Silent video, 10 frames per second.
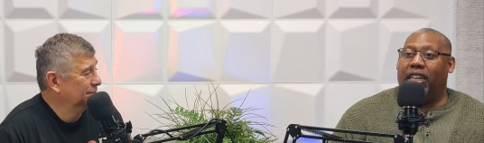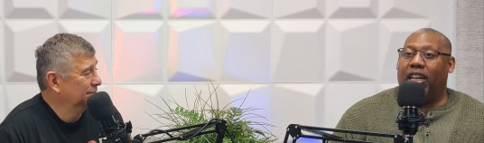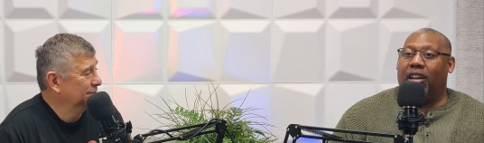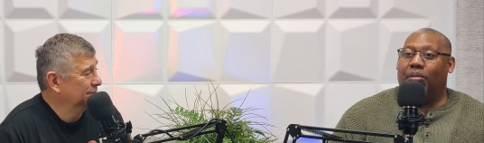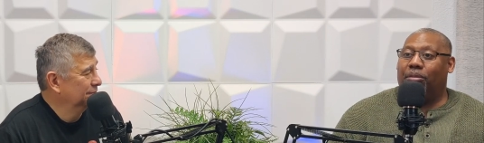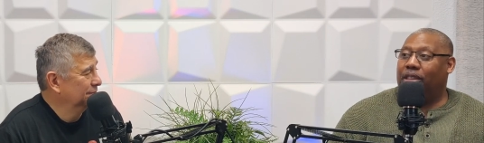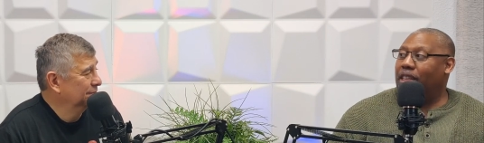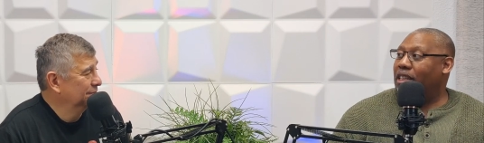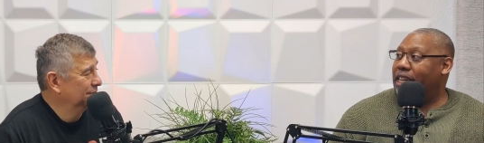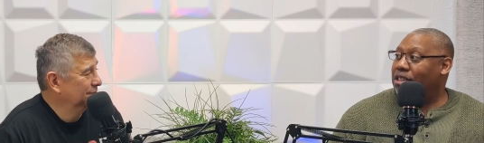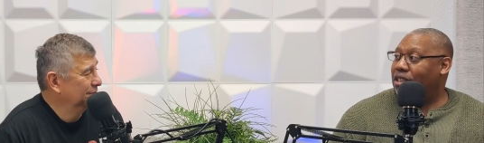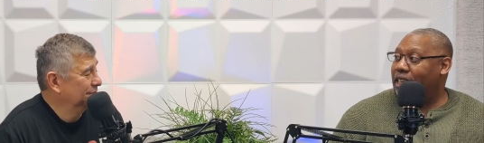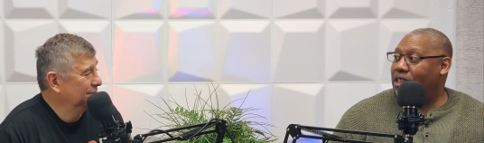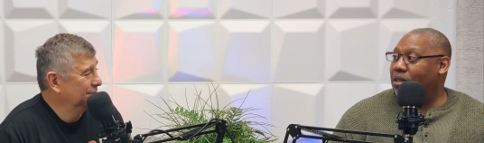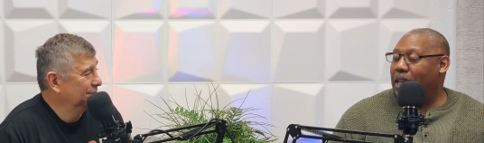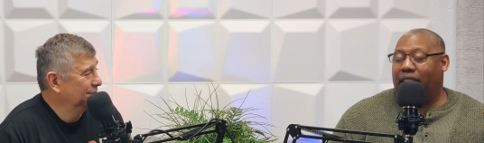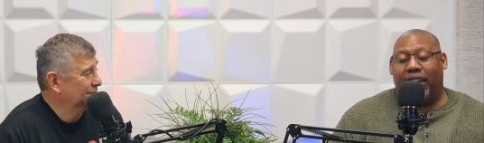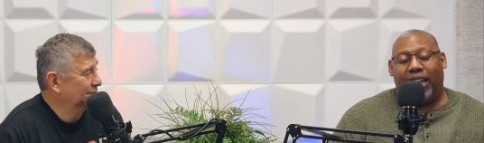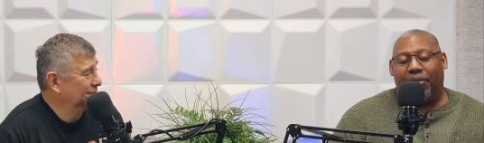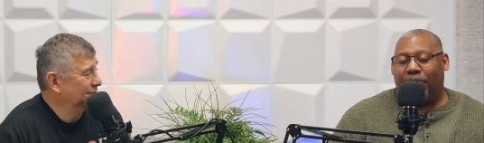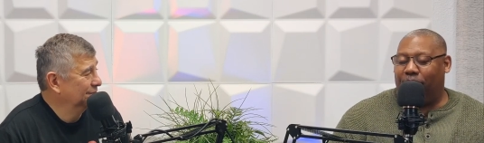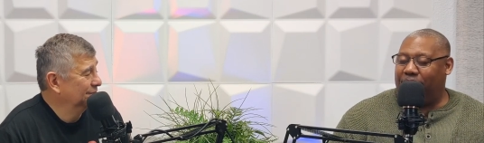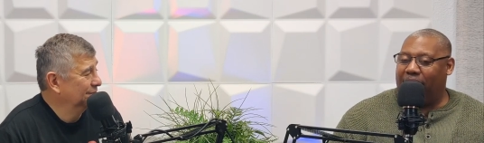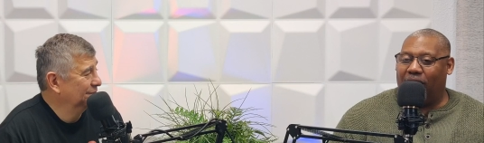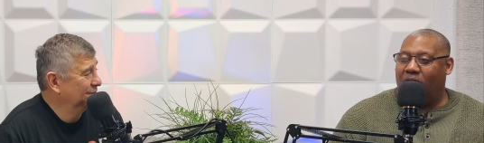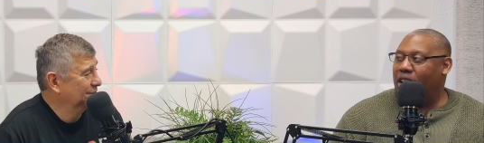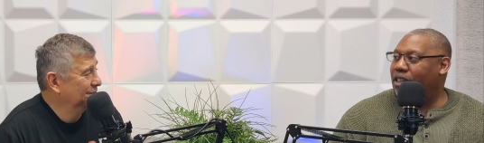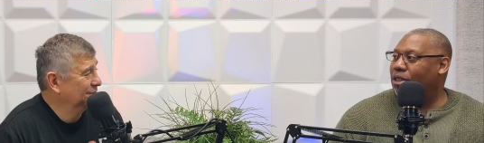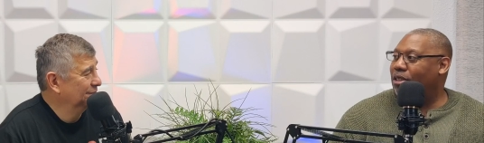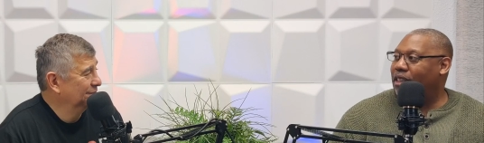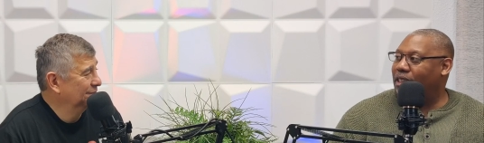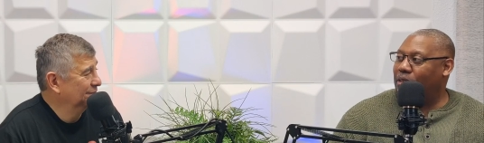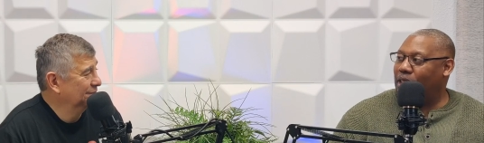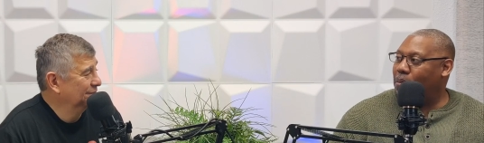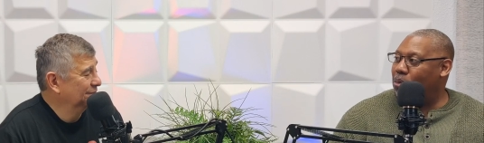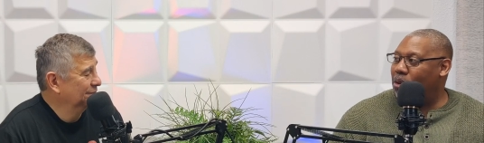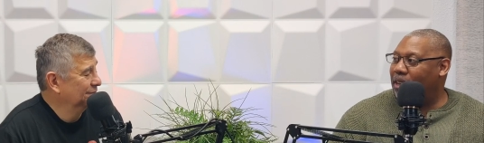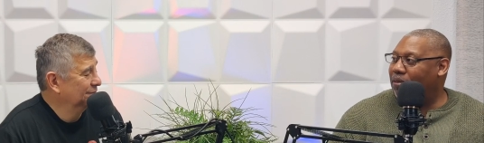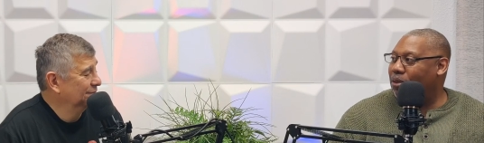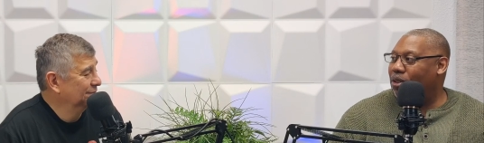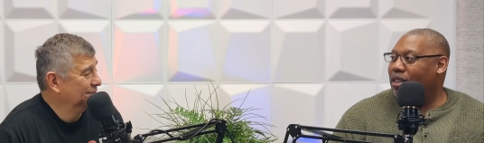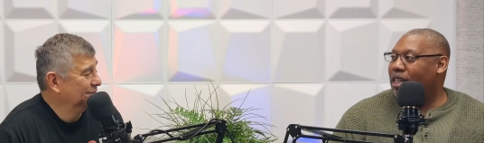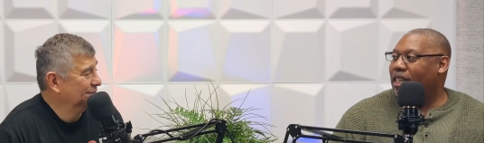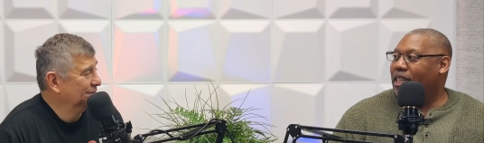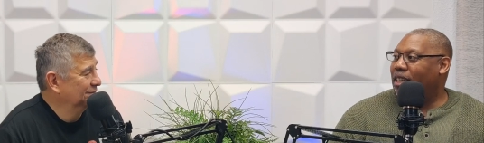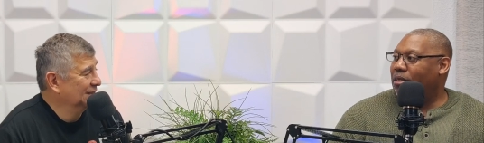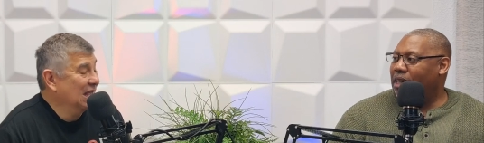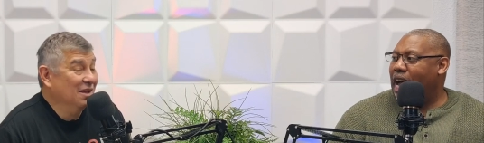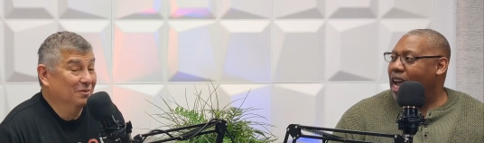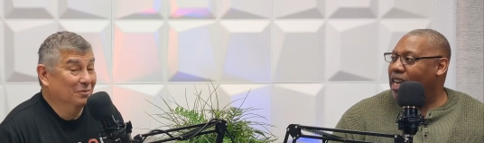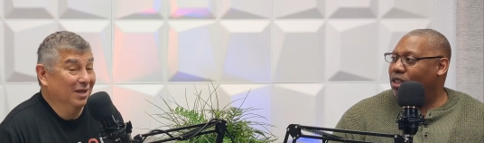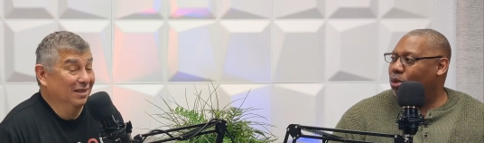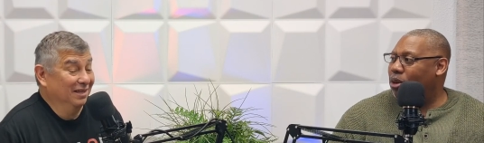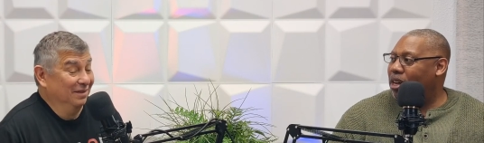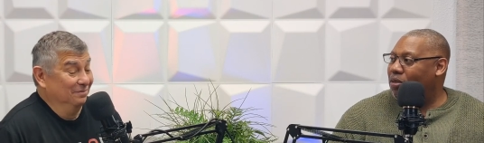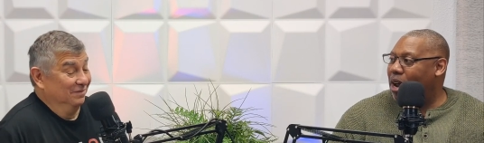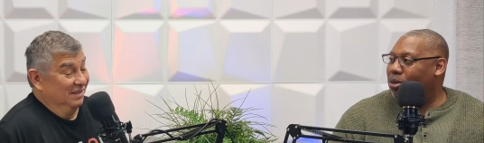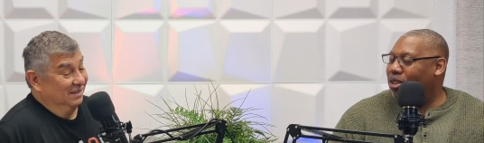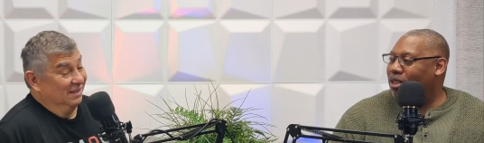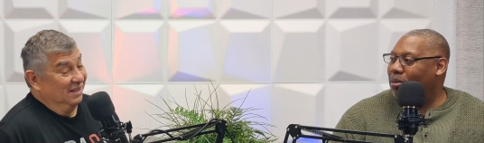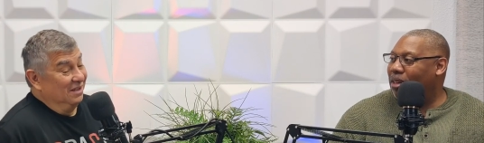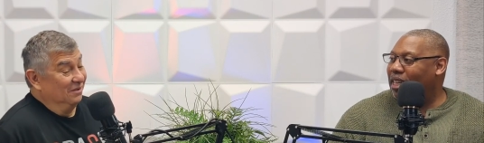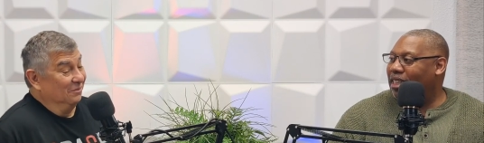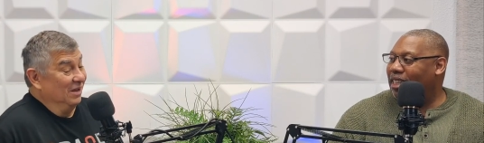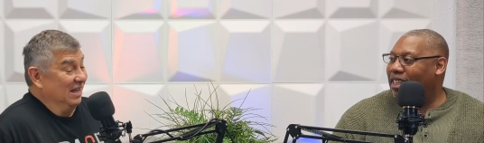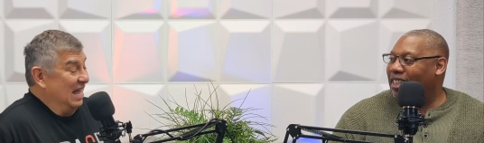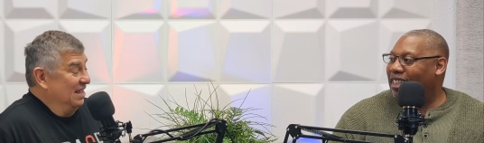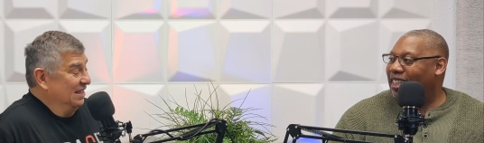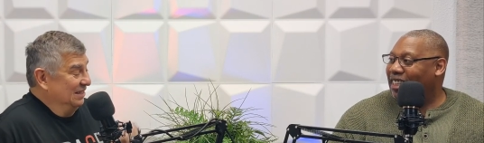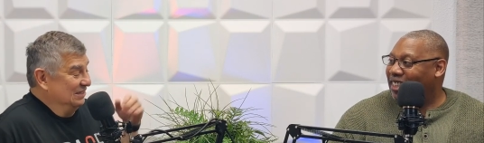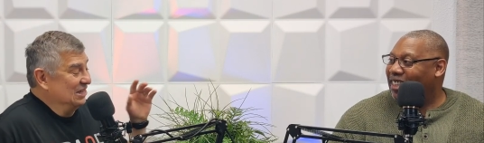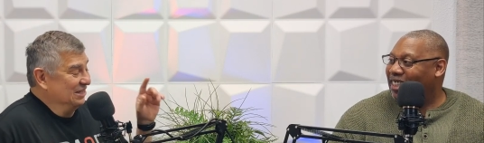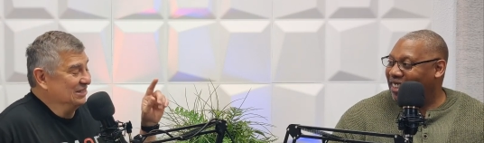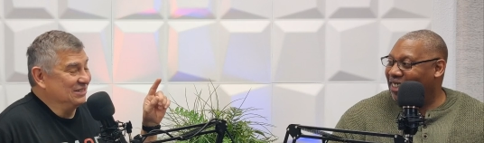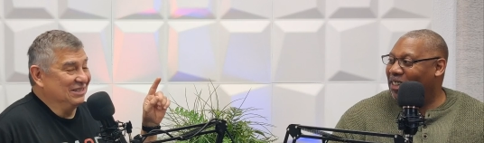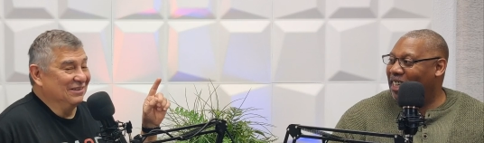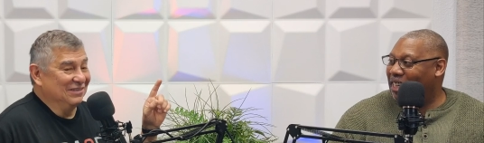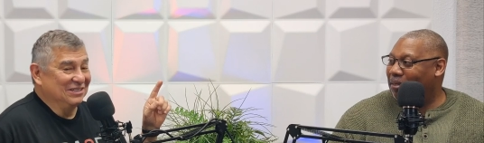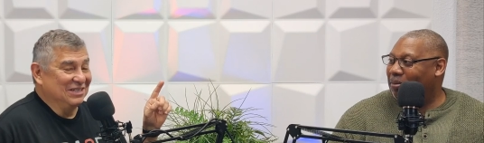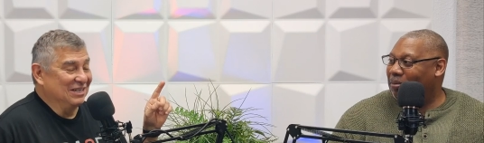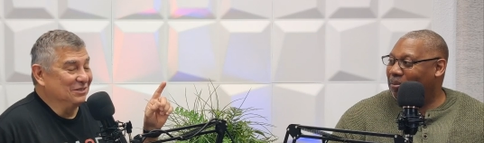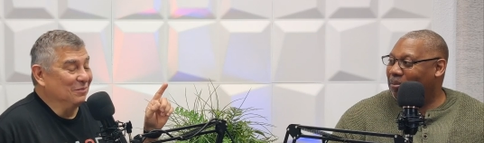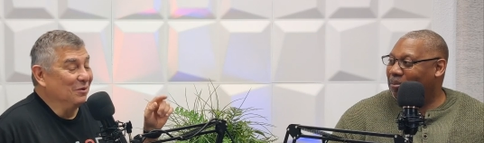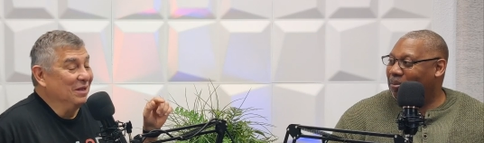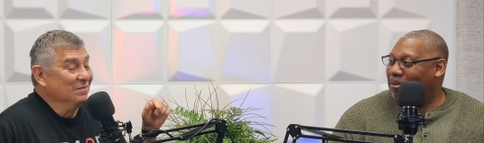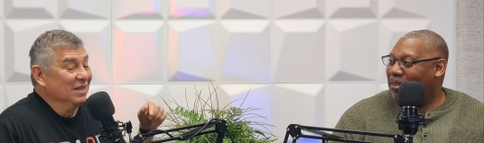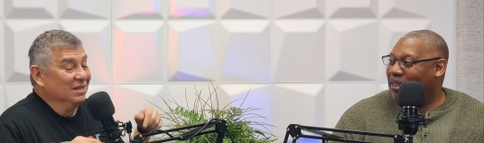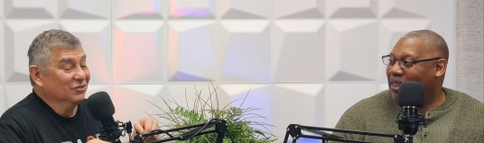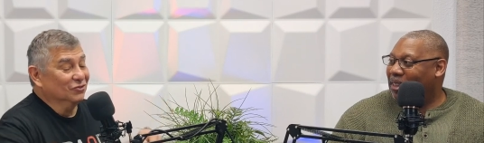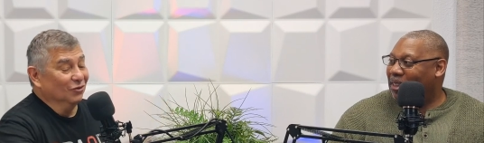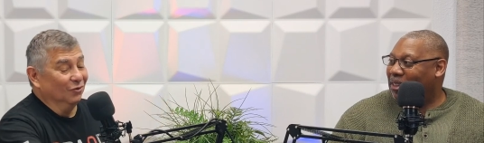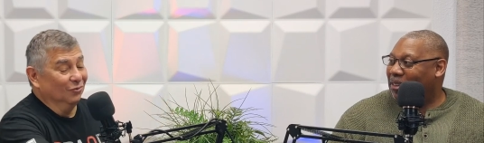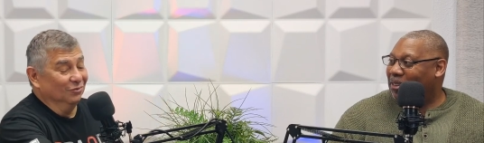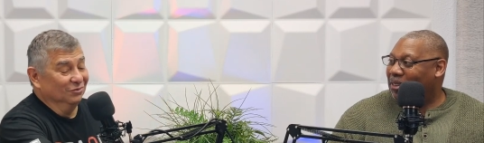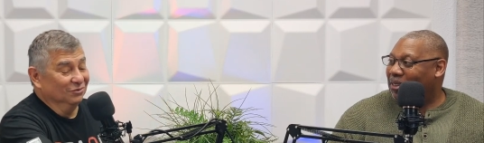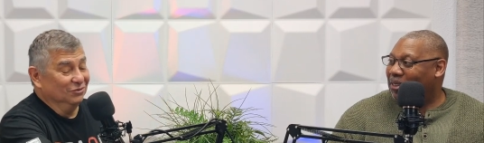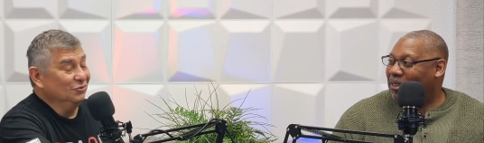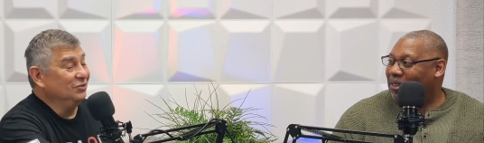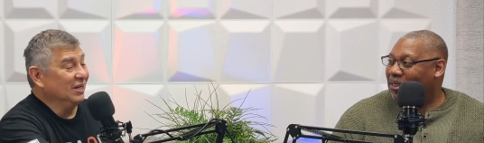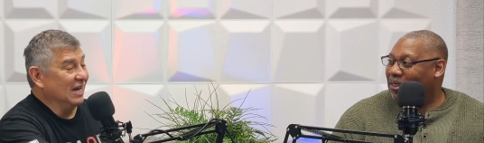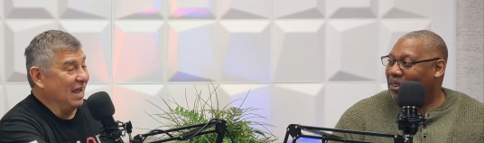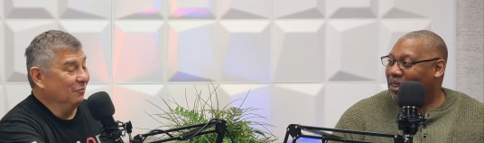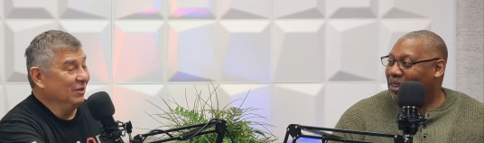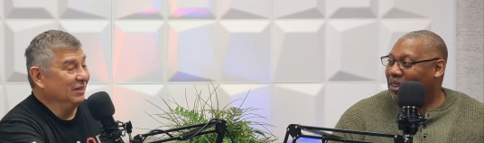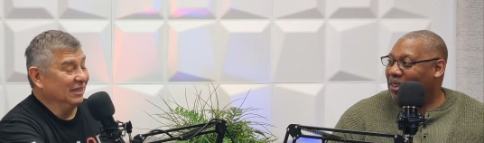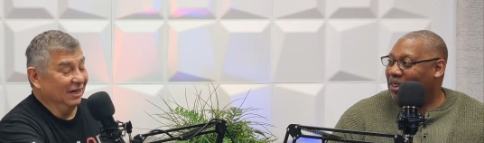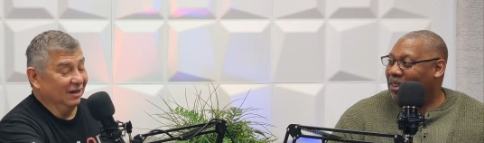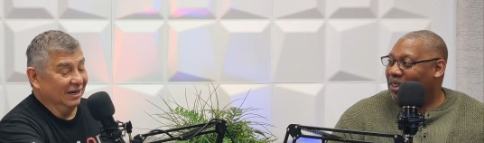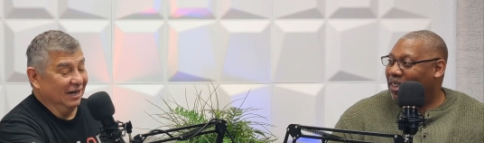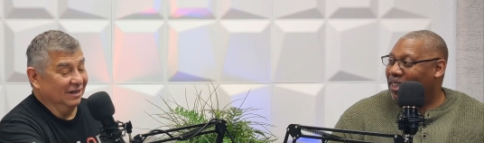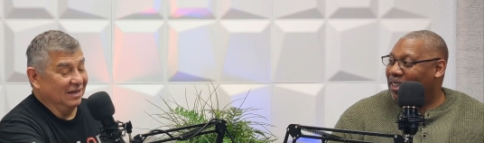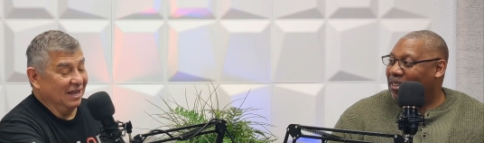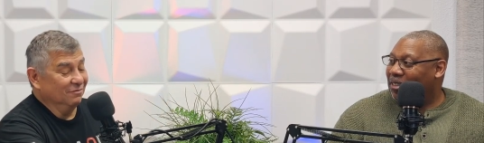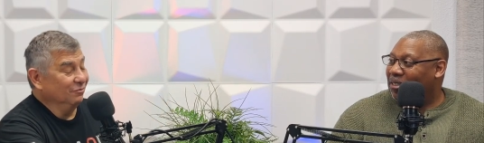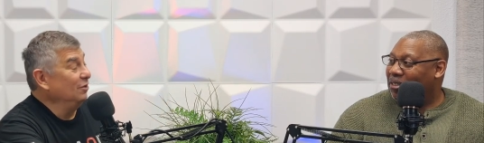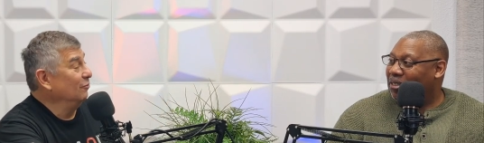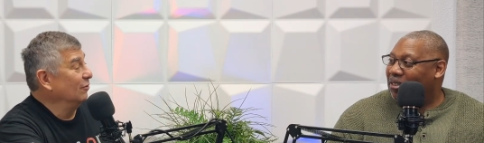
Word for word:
Speaker 1: and um, the legislation, and they they argued the, their point for nine, well, 12
Speaker 2: hours or something like well, that? Well, just Go to ahead. give this testimony. So Susan and I went there, and, and